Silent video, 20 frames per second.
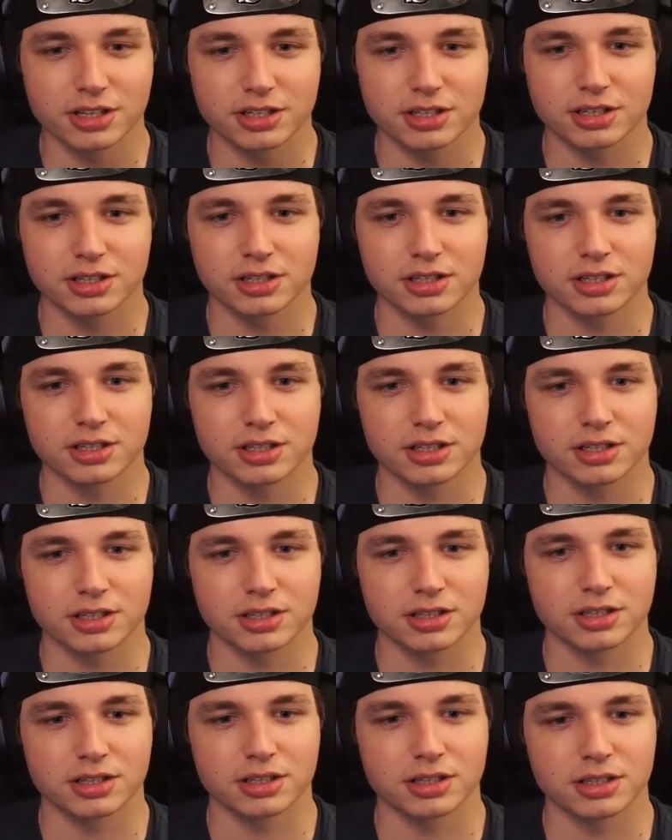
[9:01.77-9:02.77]

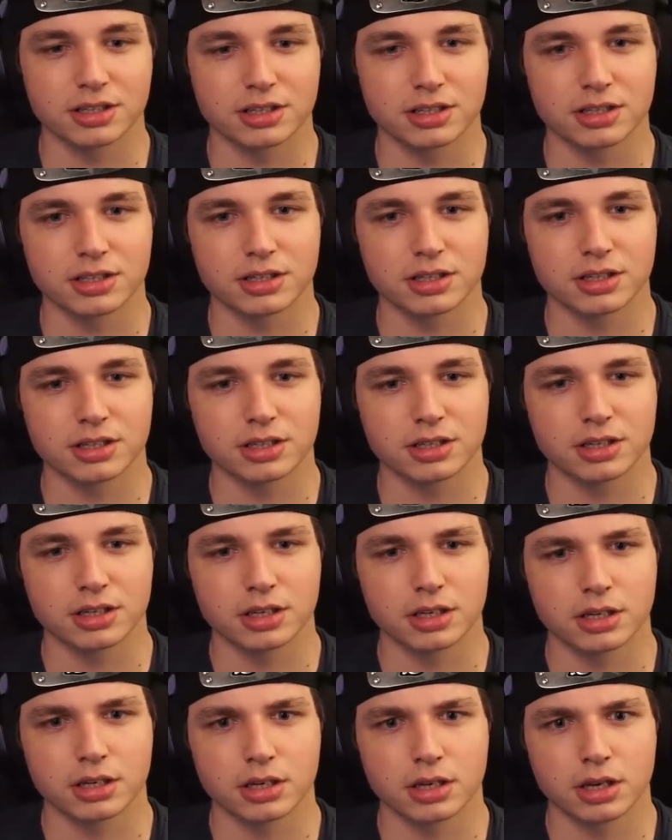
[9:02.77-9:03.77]

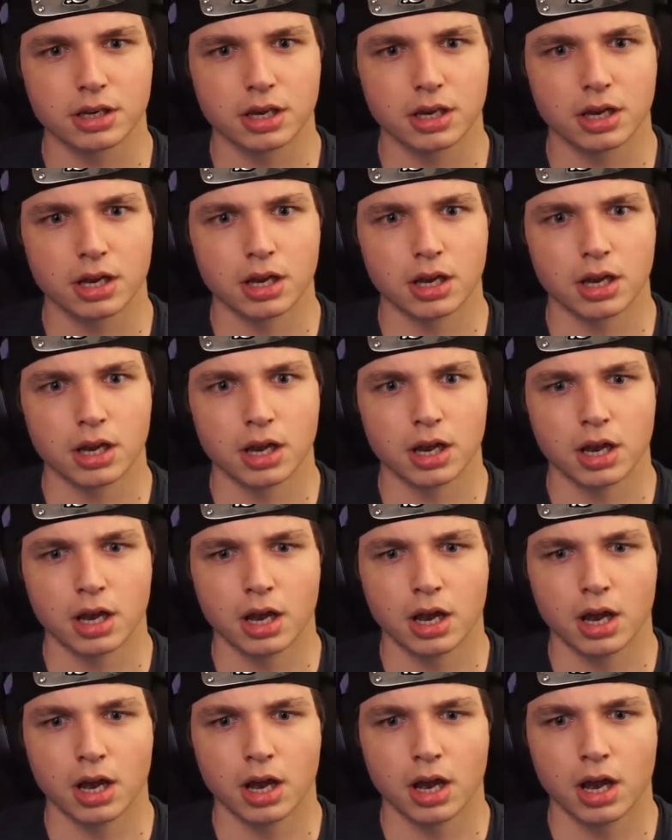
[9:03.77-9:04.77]

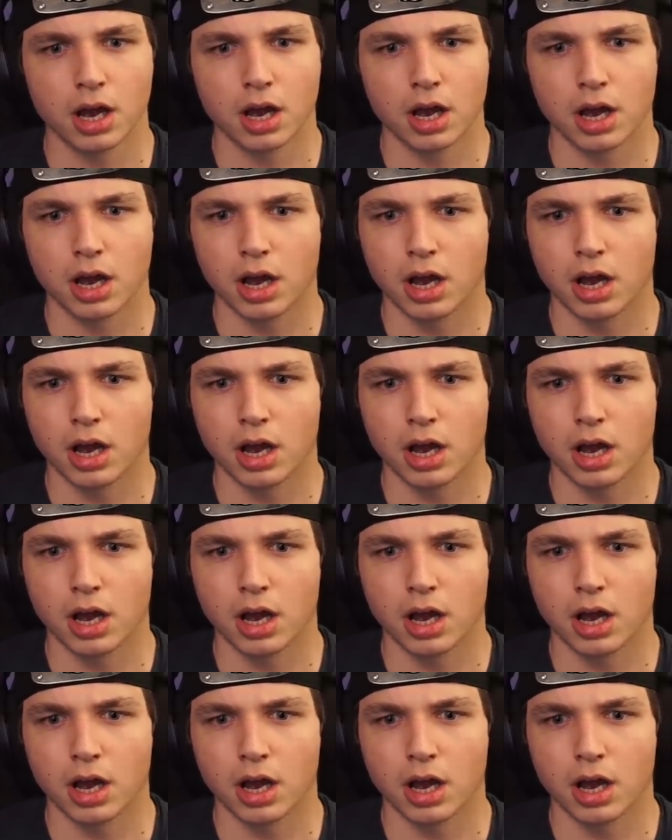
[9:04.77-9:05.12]
(no one is talking)